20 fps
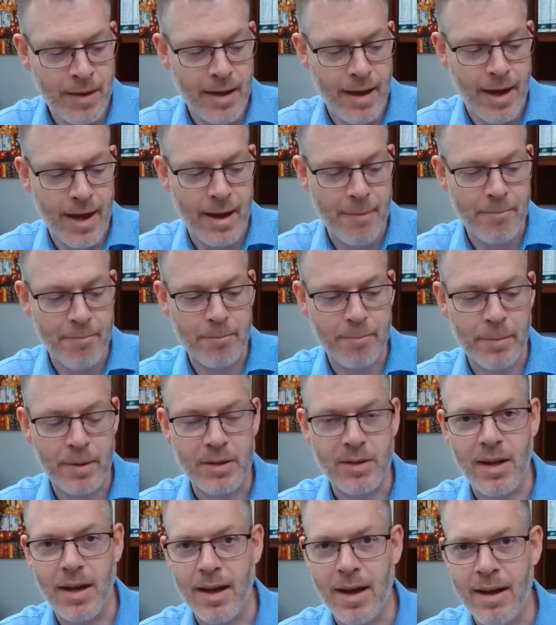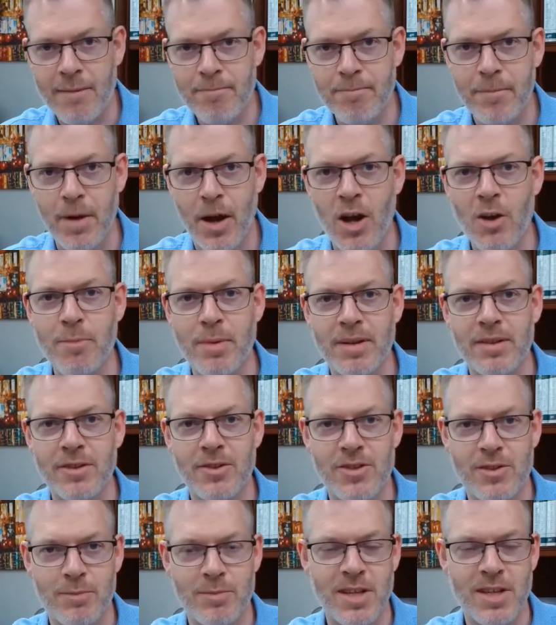Um, but I'm hoping to do
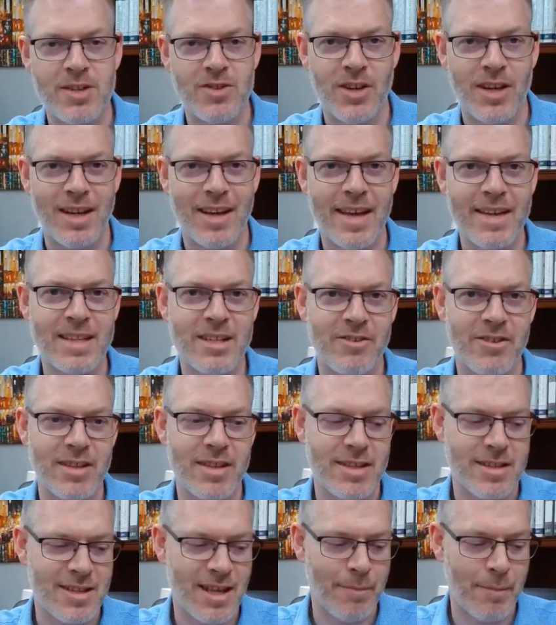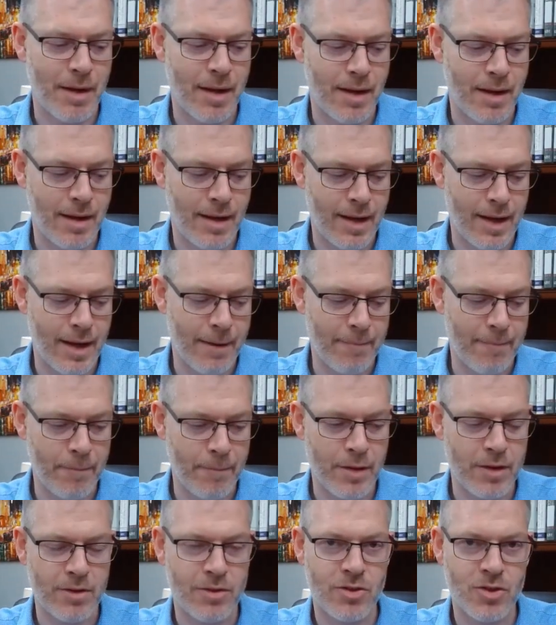some teaching later in the summer. Um,
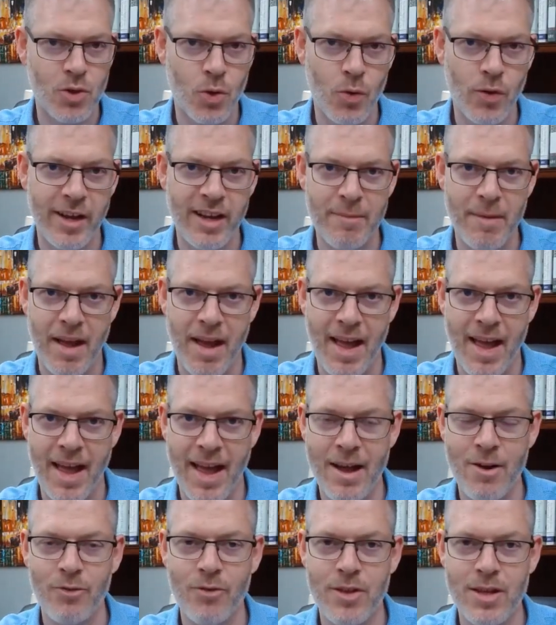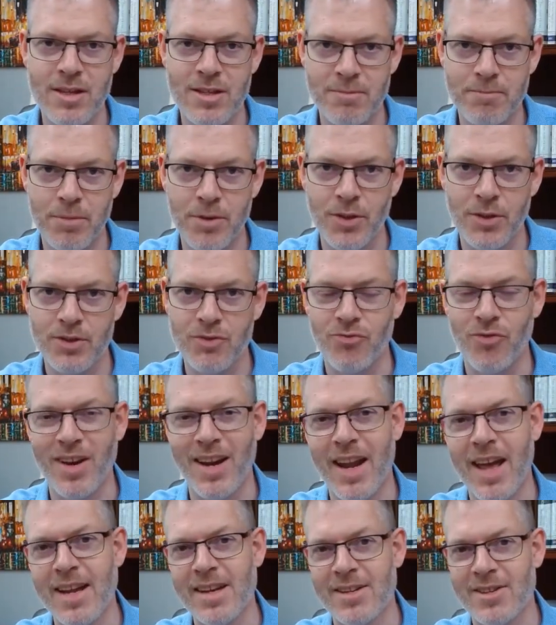talking about how these books
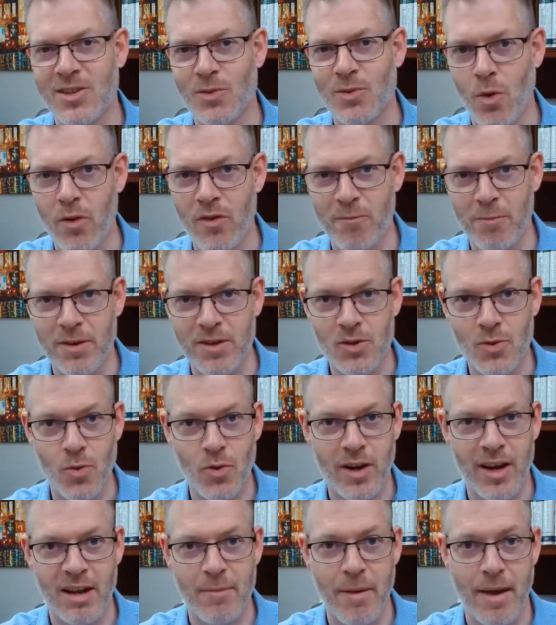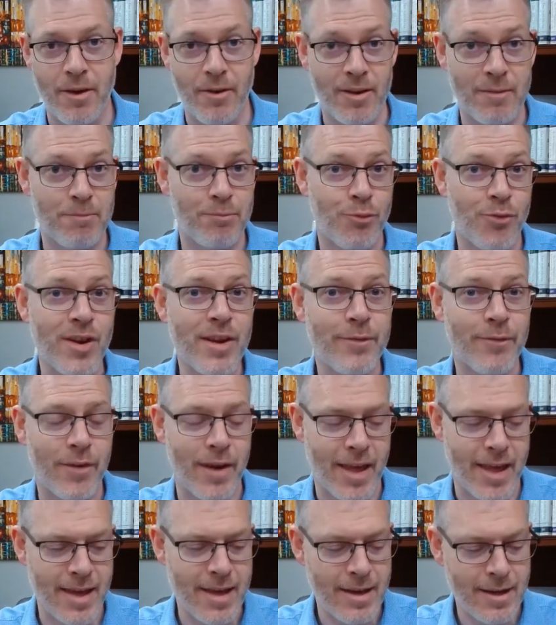relate to what we've been talking about. And
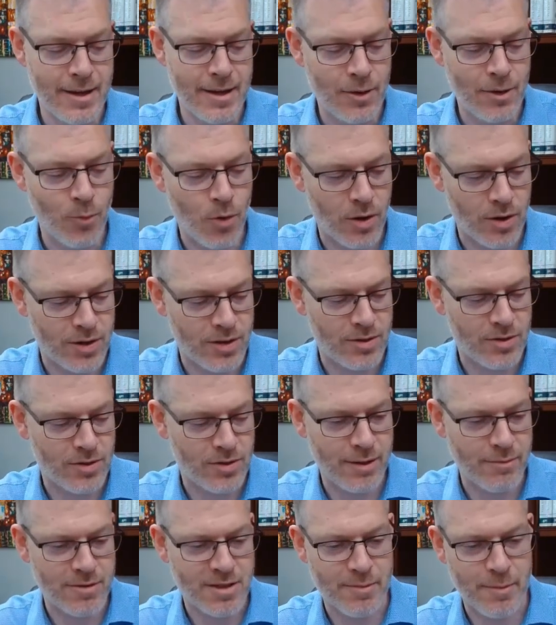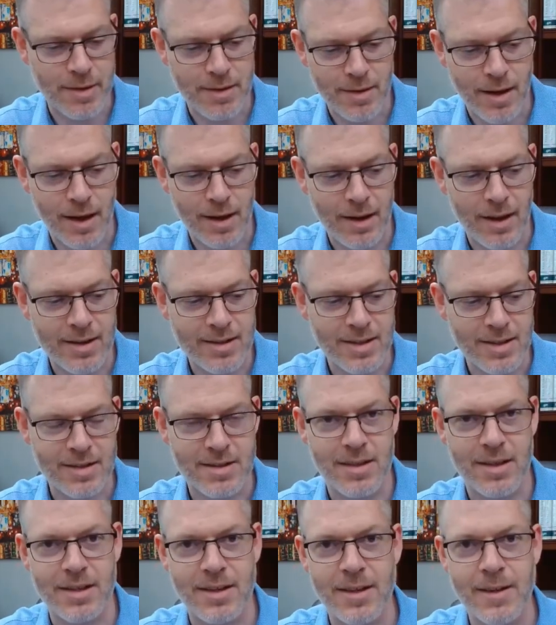briefly, what James Smith highlights is
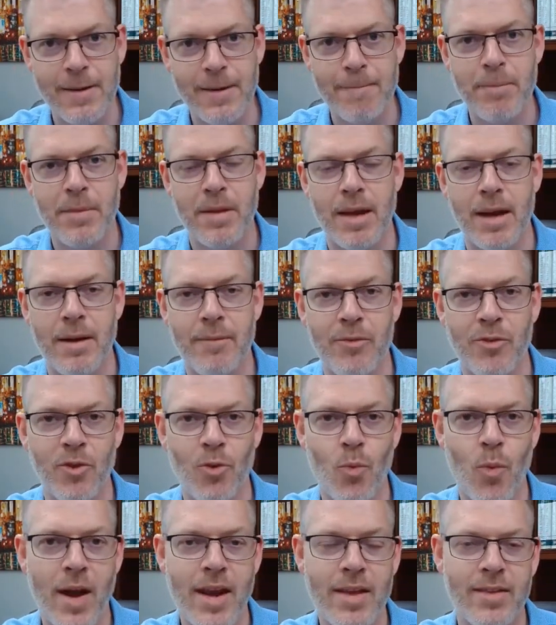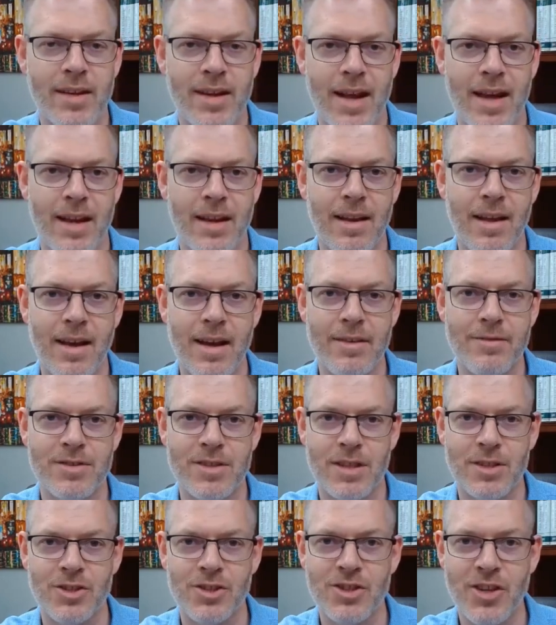that um, the way that our lives
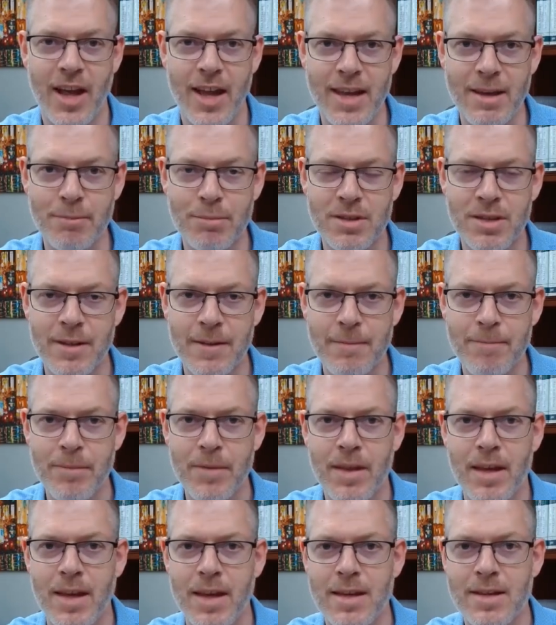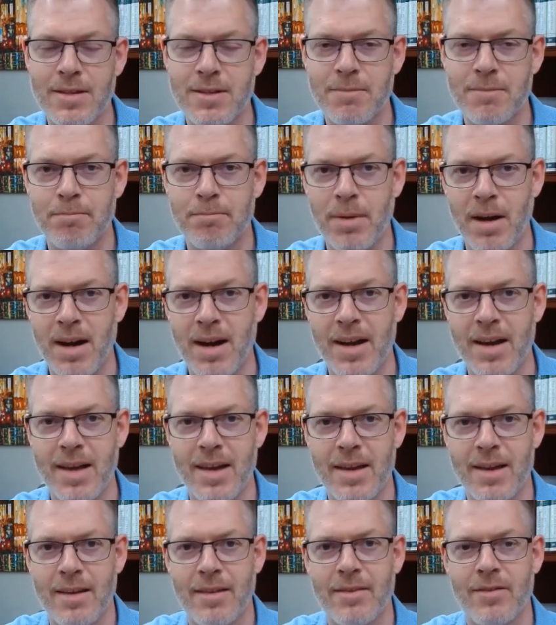are shaped is
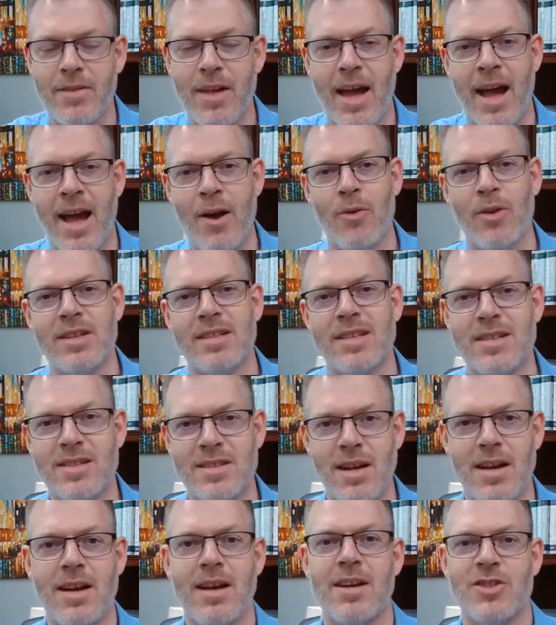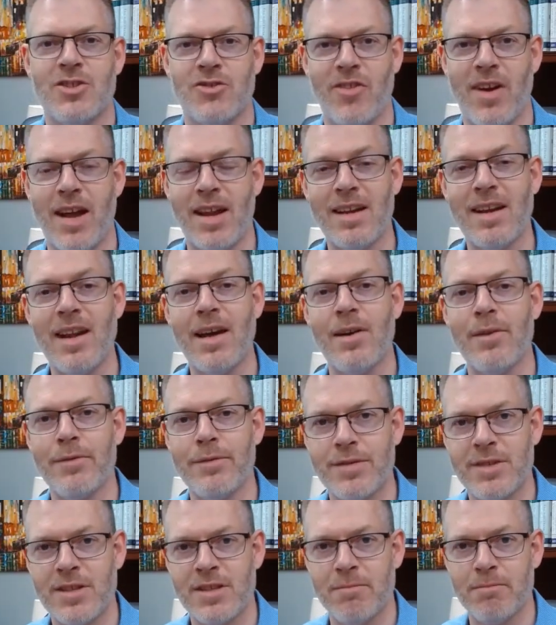by our desires or our
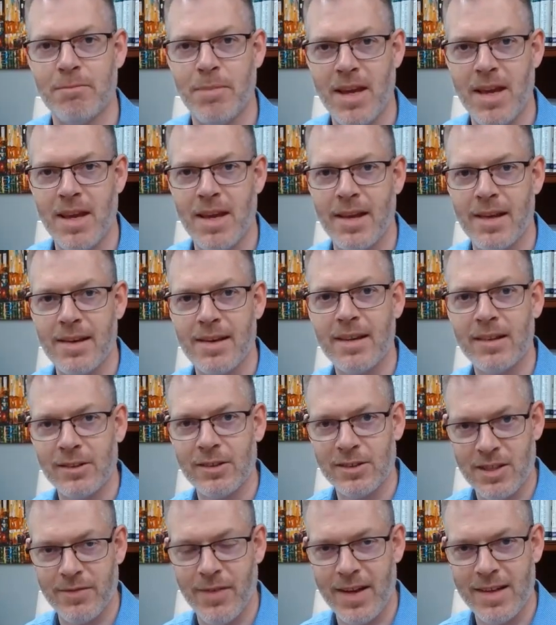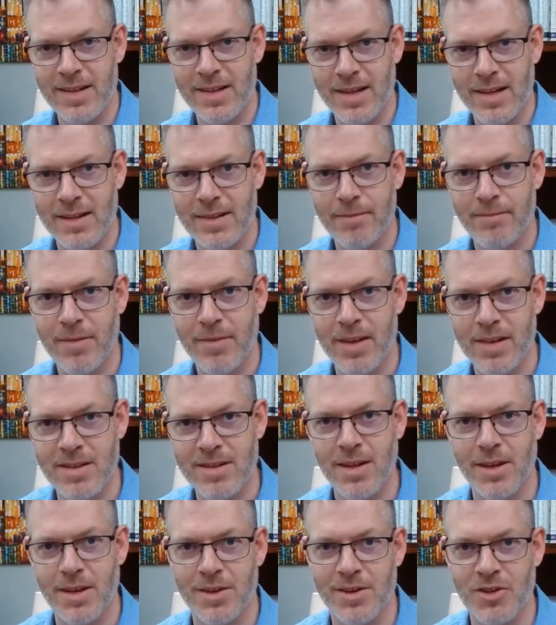loves being cultivated in
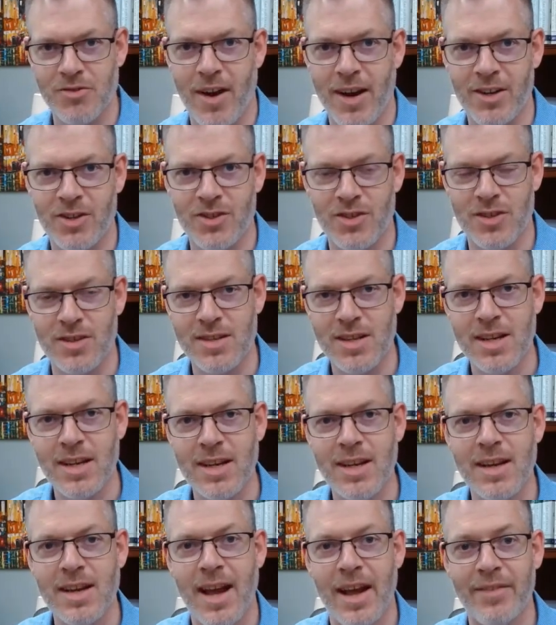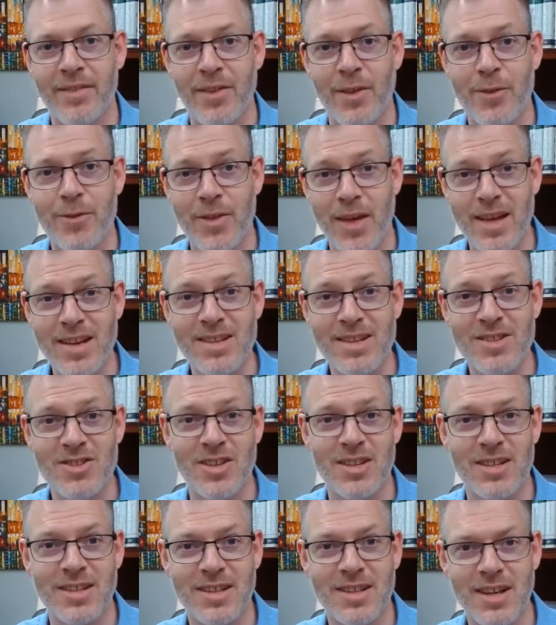certain directions. And the things
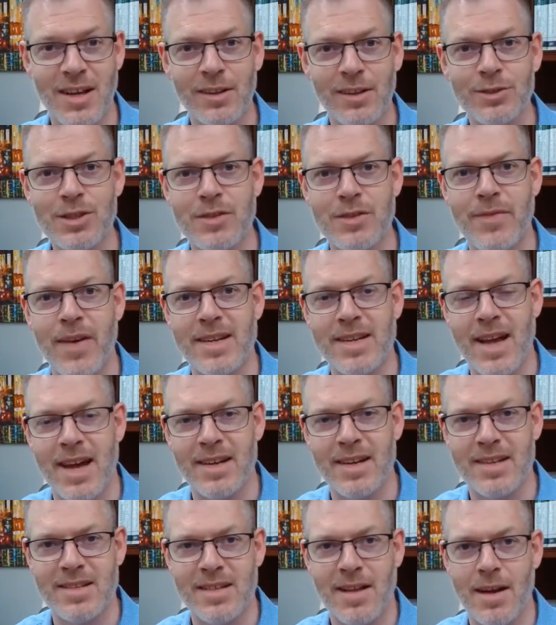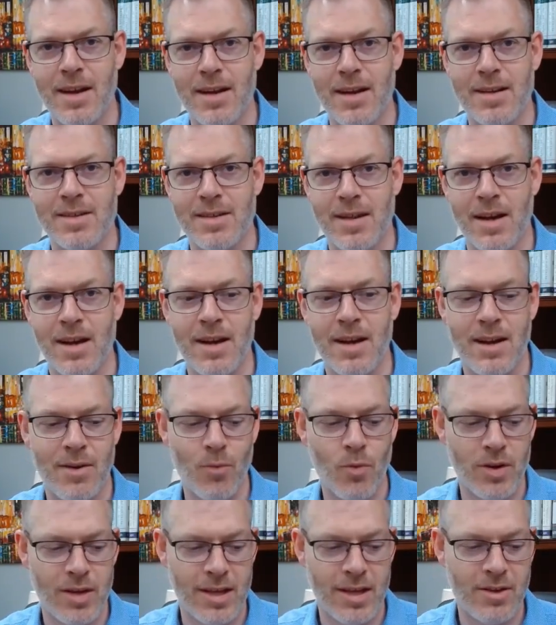that cultivate our desires are
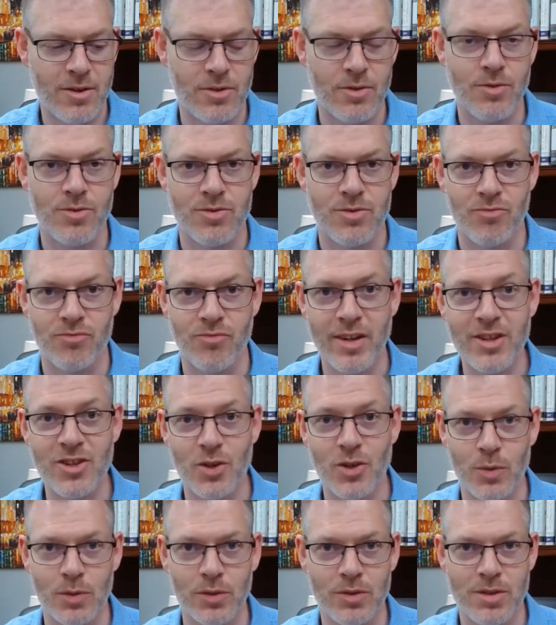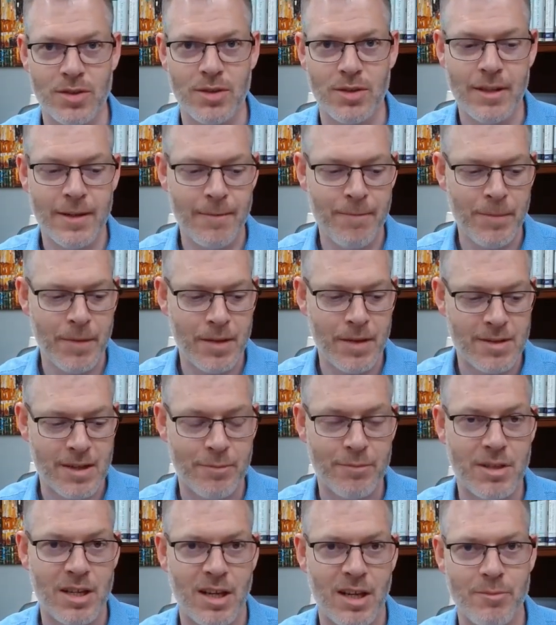what he calls rituals,
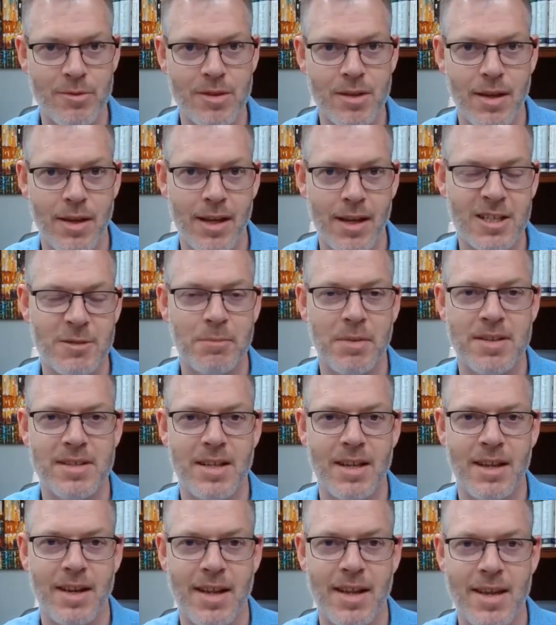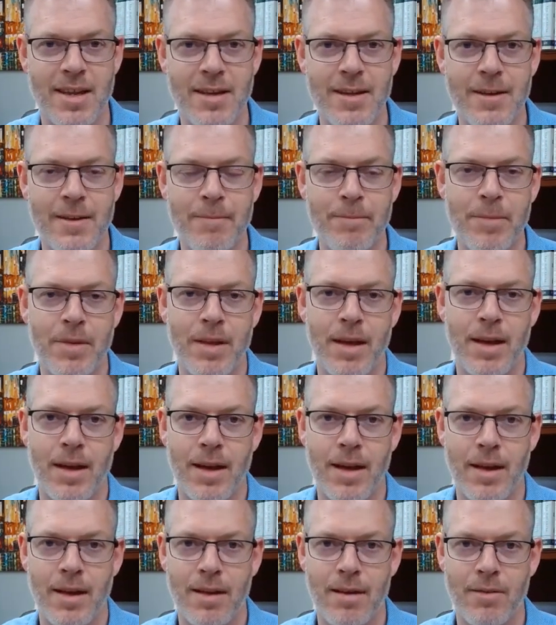sometimes explicitly
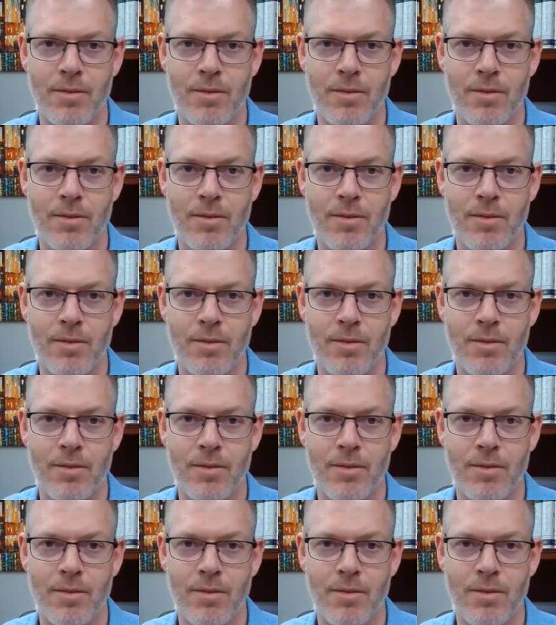uh,